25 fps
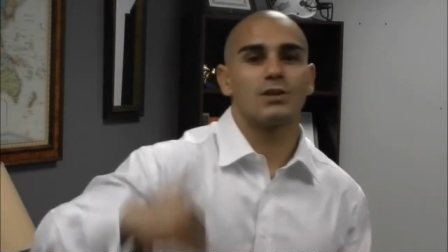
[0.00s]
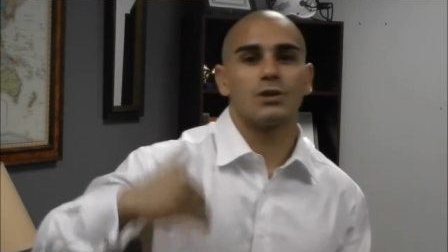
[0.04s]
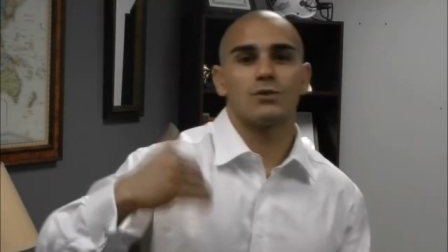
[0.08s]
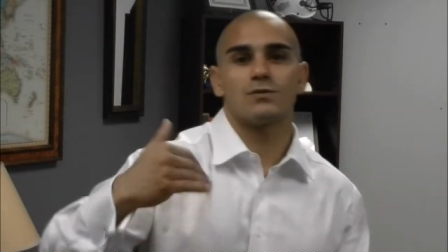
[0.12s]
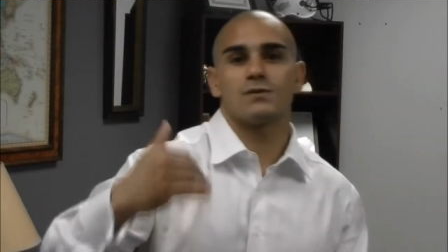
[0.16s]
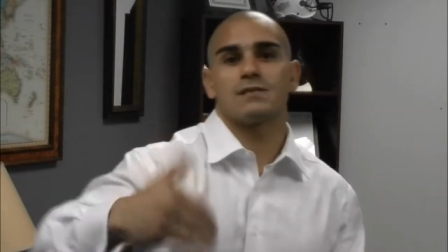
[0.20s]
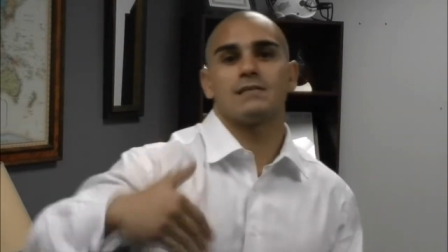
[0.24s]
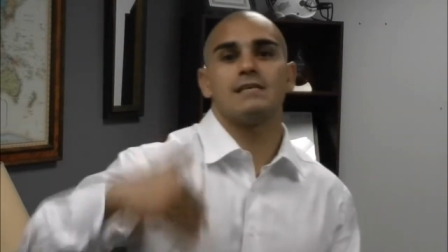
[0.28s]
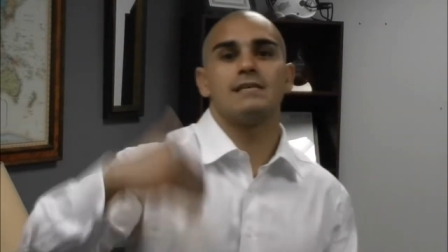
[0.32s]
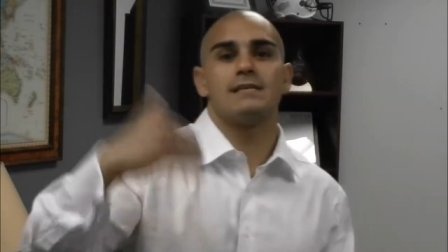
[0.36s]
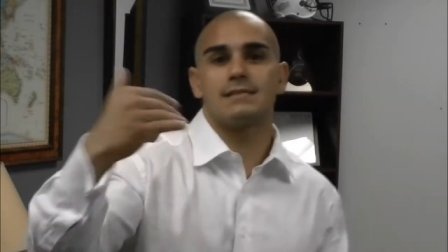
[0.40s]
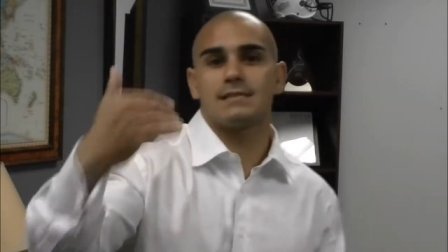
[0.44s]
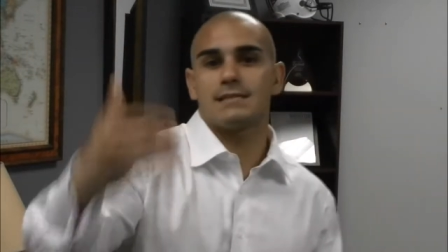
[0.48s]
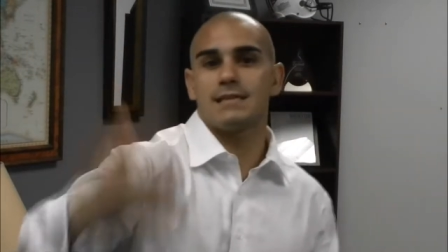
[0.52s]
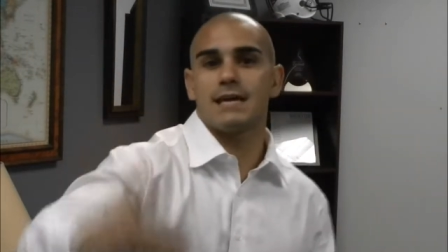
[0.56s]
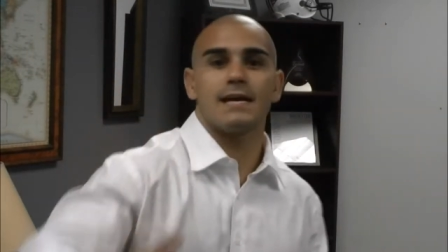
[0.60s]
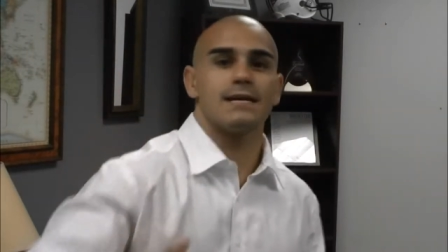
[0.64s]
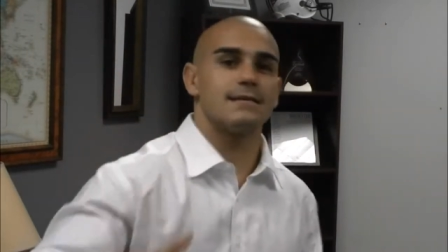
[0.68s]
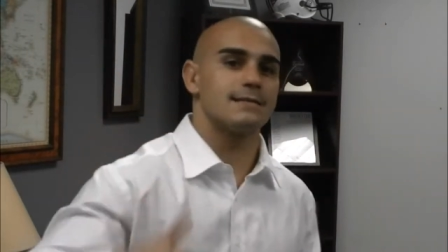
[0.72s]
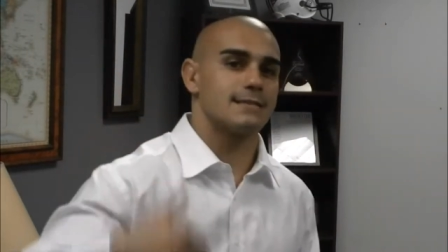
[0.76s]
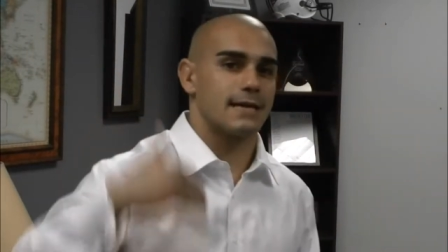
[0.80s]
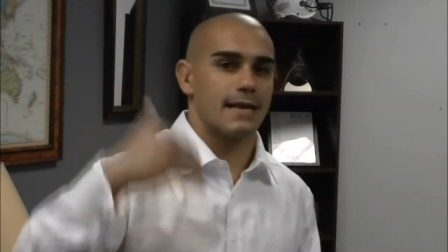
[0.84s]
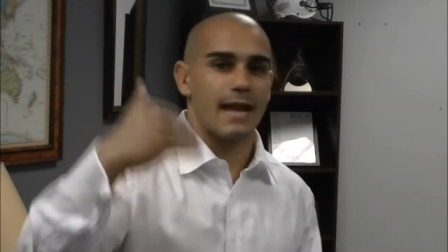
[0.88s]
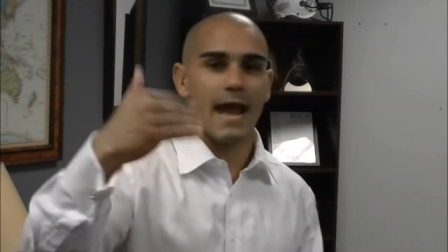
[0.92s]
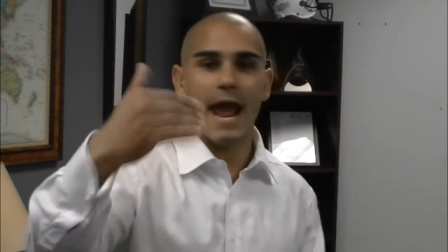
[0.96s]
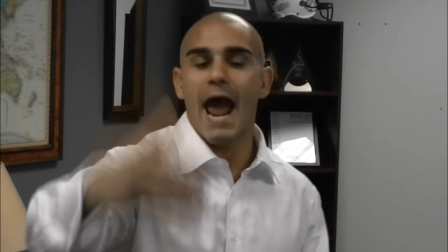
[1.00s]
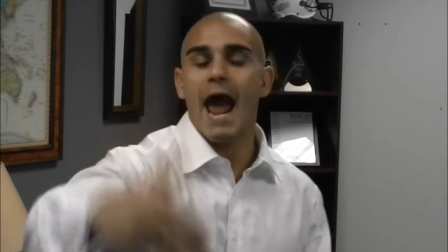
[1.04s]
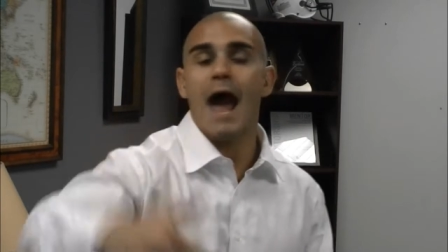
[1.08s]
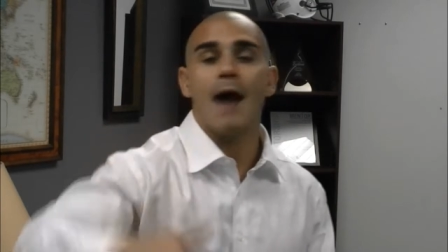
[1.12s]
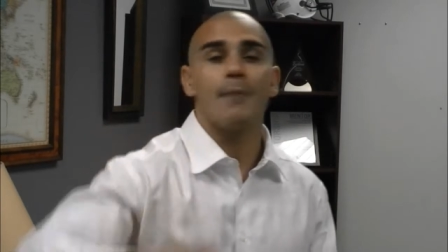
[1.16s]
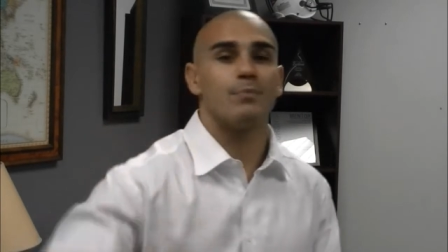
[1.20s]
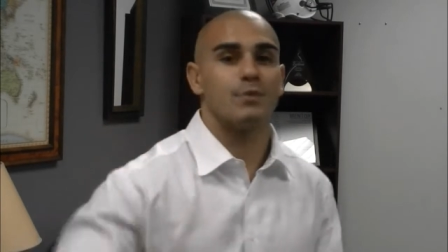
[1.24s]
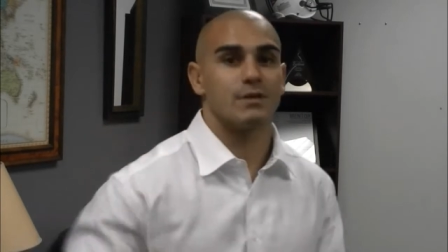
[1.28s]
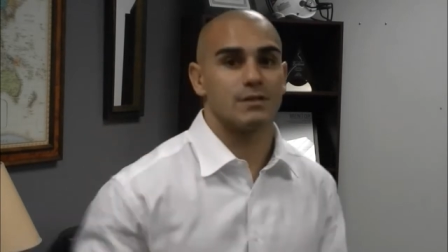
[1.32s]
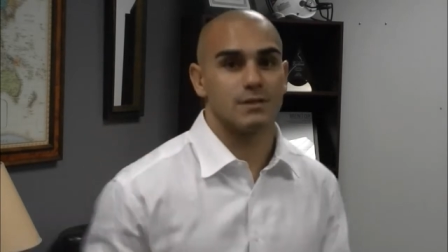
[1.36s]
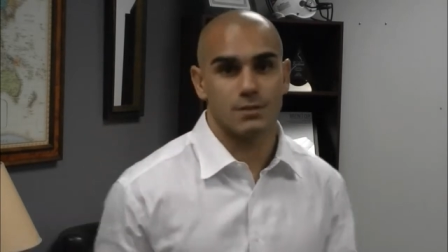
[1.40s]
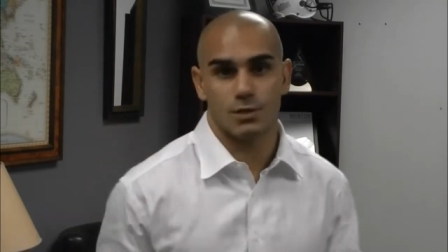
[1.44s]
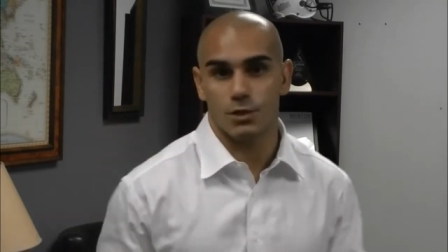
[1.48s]
there's these things that
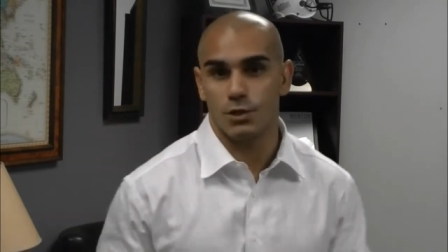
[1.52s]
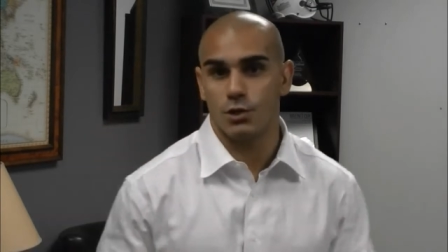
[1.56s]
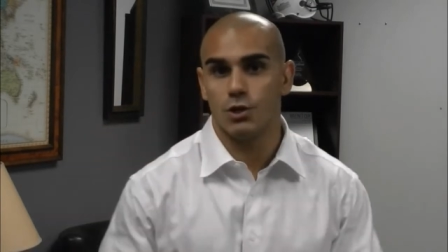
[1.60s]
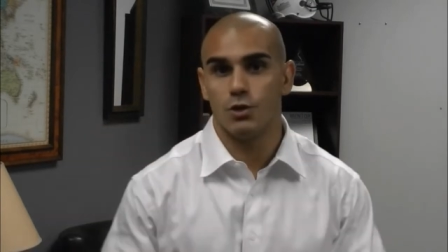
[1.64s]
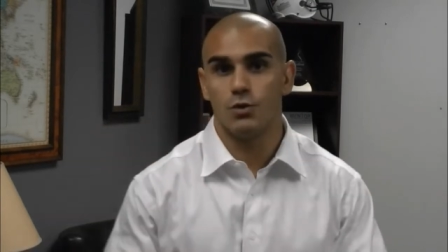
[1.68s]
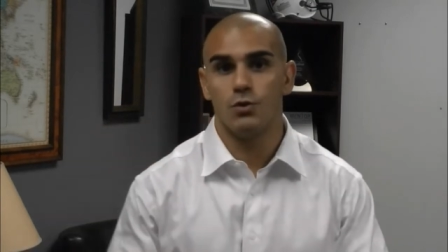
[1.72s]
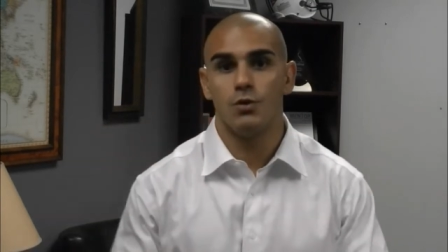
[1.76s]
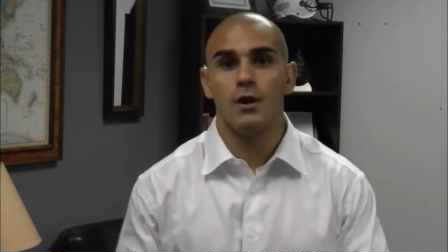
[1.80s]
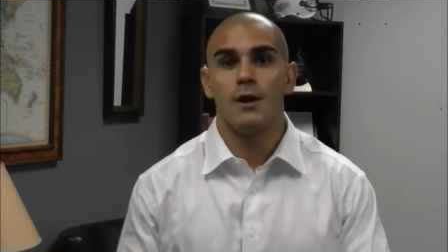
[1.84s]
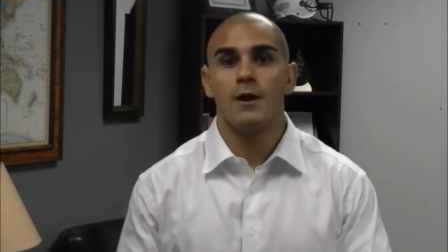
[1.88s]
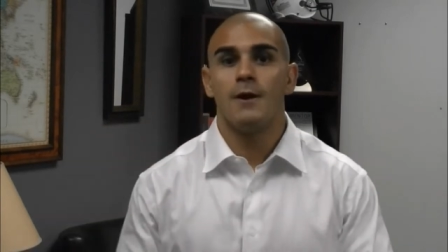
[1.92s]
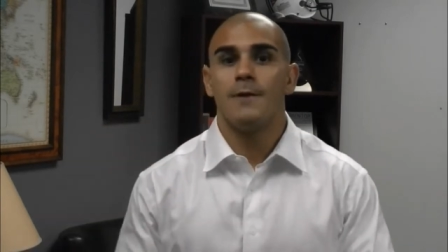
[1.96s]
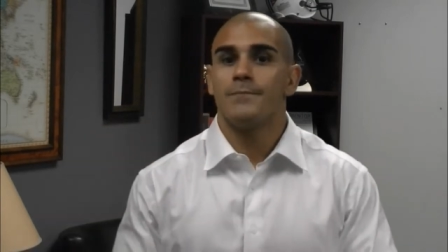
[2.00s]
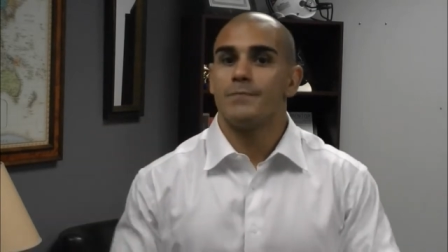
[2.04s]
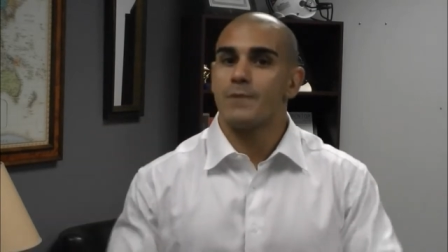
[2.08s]
happen to you